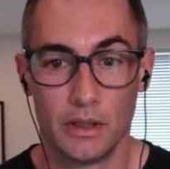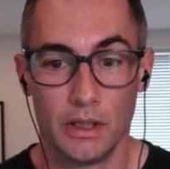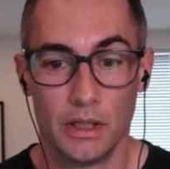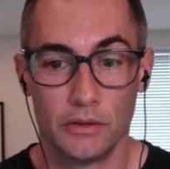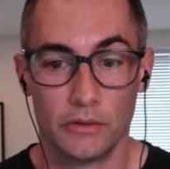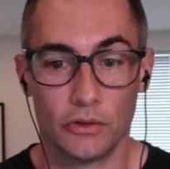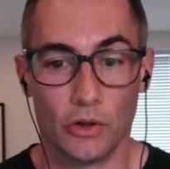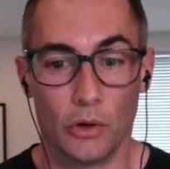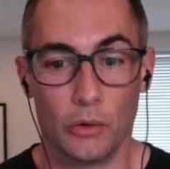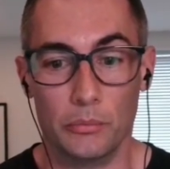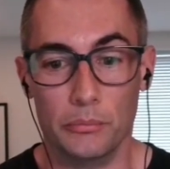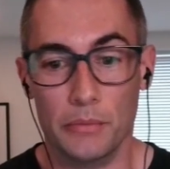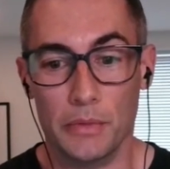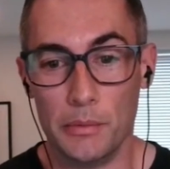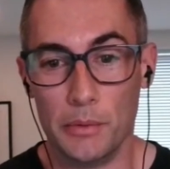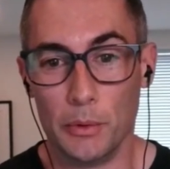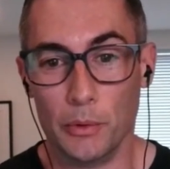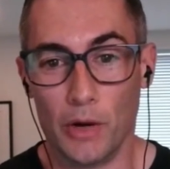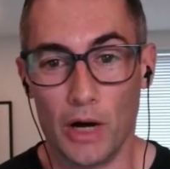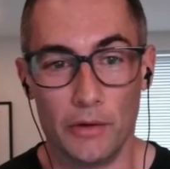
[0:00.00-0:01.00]
So
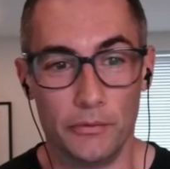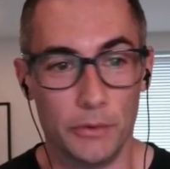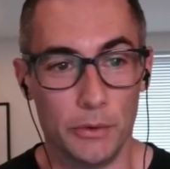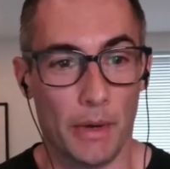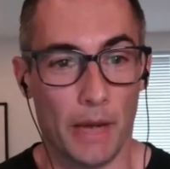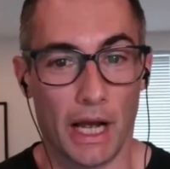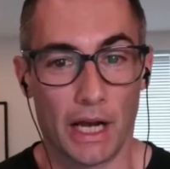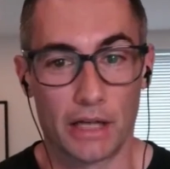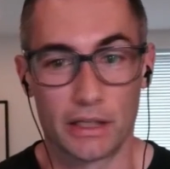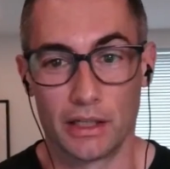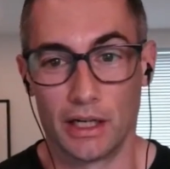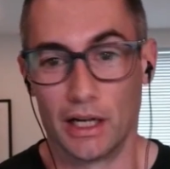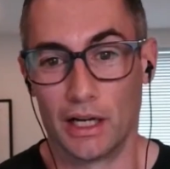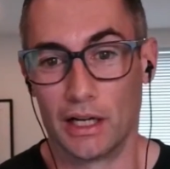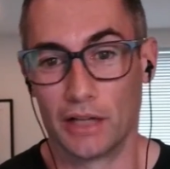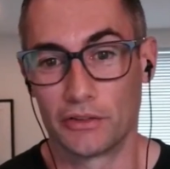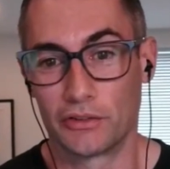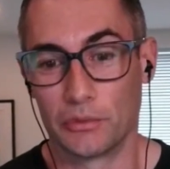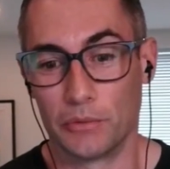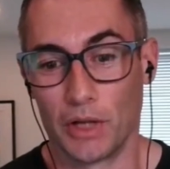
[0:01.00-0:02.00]
maybe we'll have you back
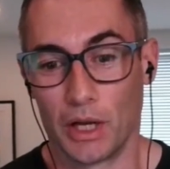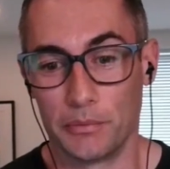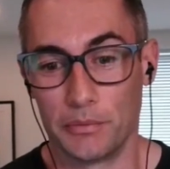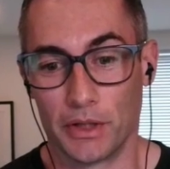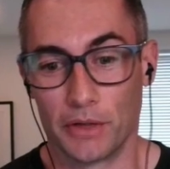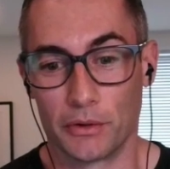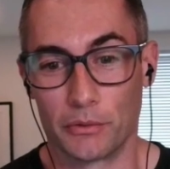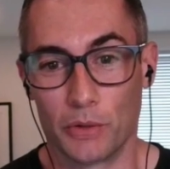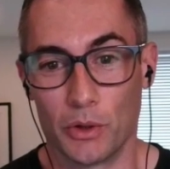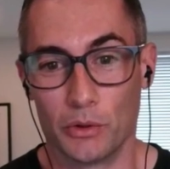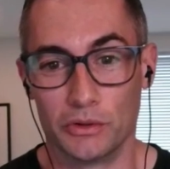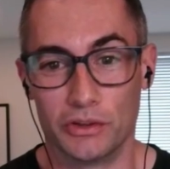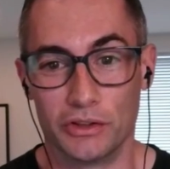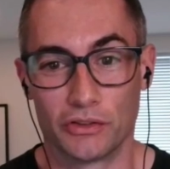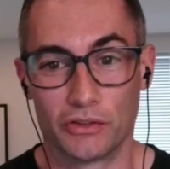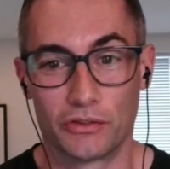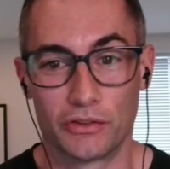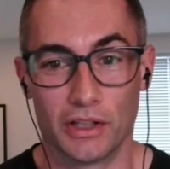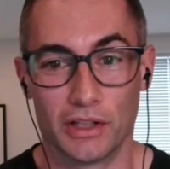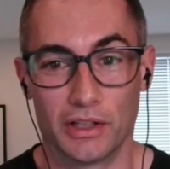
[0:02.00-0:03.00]
sometime down the road
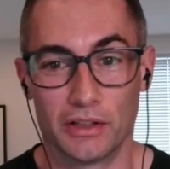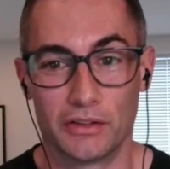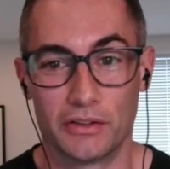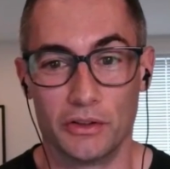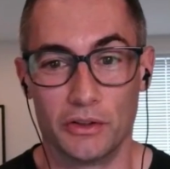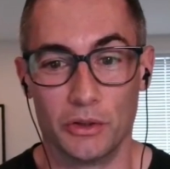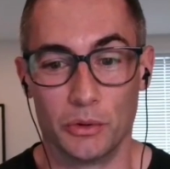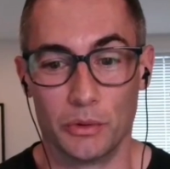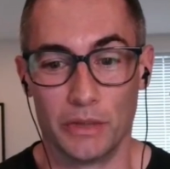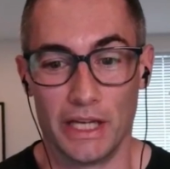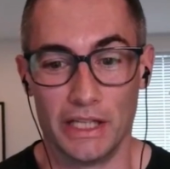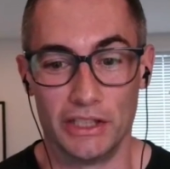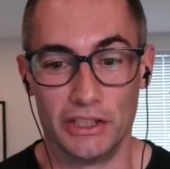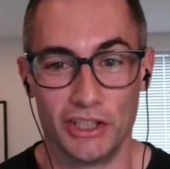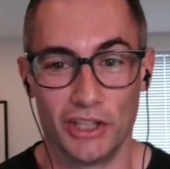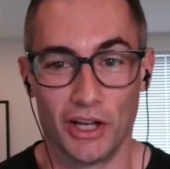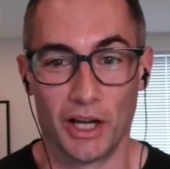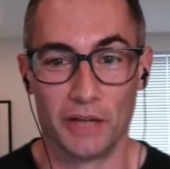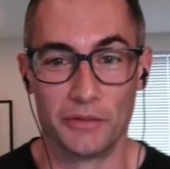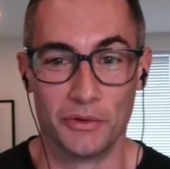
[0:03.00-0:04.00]
just to do an
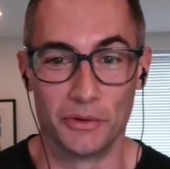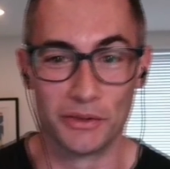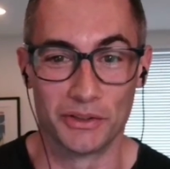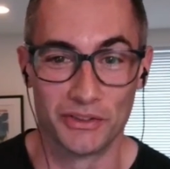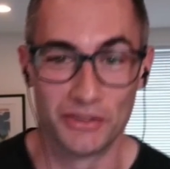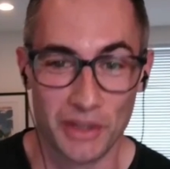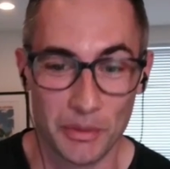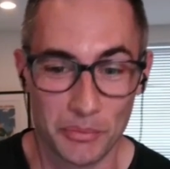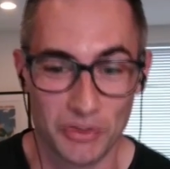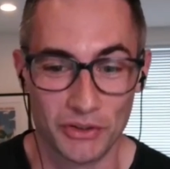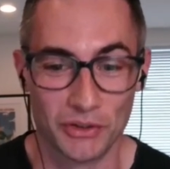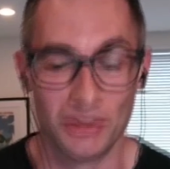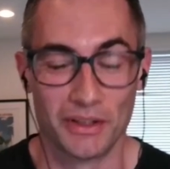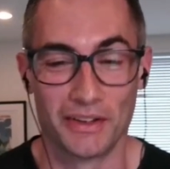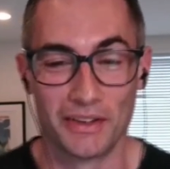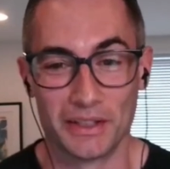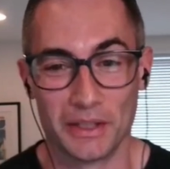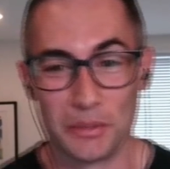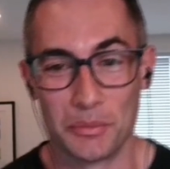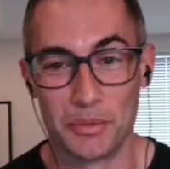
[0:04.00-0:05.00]
AGI focused episode. I
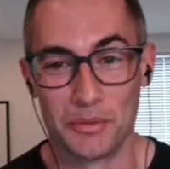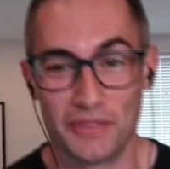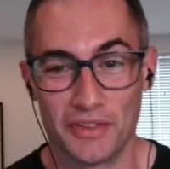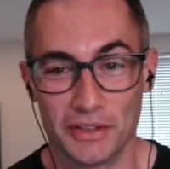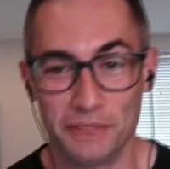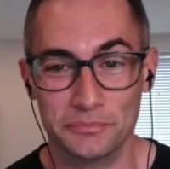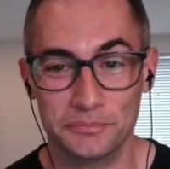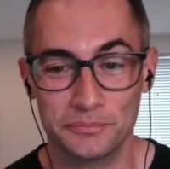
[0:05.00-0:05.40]
think that would be fun.